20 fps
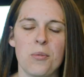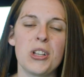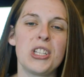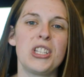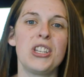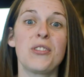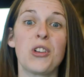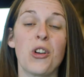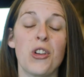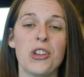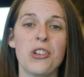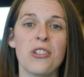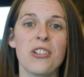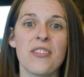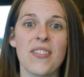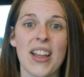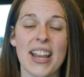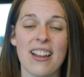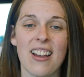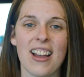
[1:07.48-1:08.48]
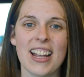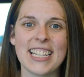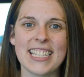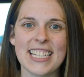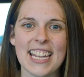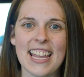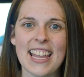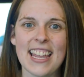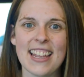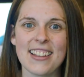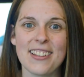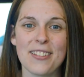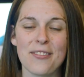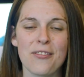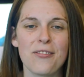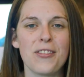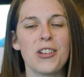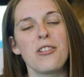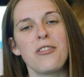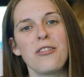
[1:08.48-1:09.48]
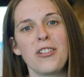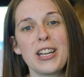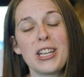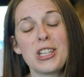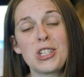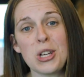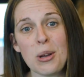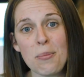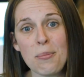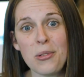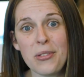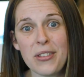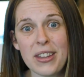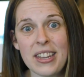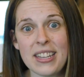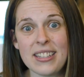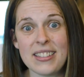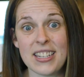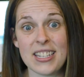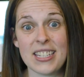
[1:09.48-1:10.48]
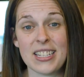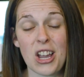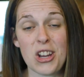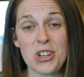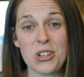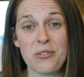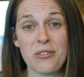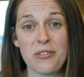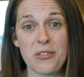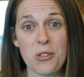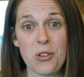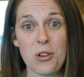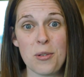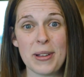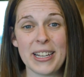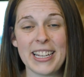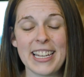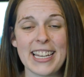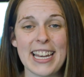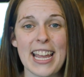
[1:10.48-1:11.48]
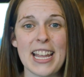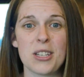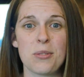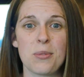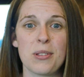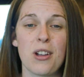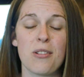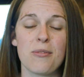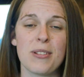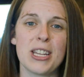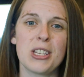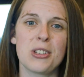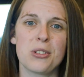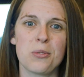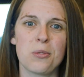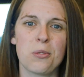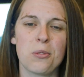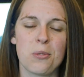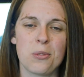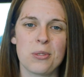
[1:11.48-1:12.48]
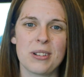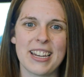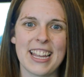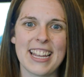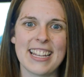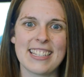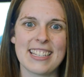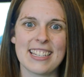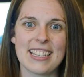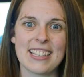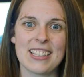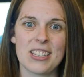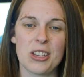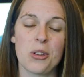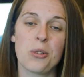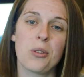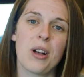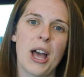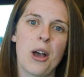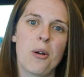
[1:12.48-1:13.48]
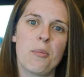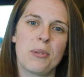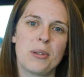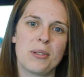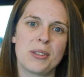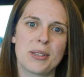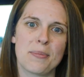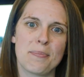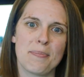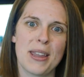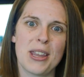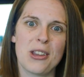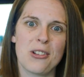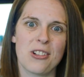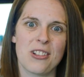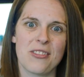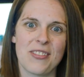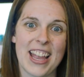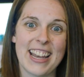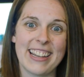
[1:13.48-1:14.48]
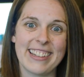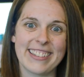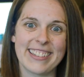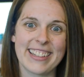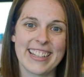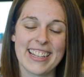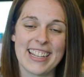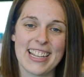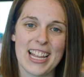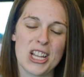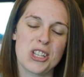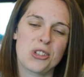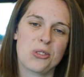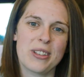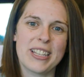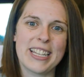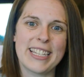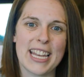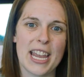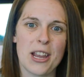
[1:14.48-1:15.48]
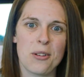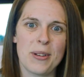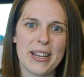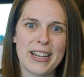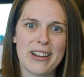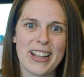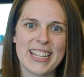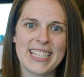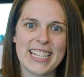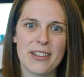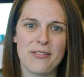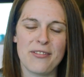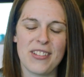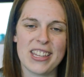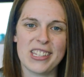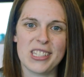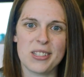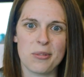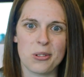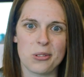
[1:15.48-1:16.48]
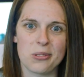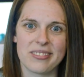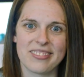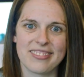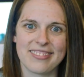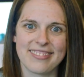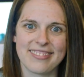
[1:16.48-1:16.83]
Once you've got your event idea, feel free to jump on the discussion forum and connect with our regional coordinators who will help you submit your event and join the Techweek19 festival.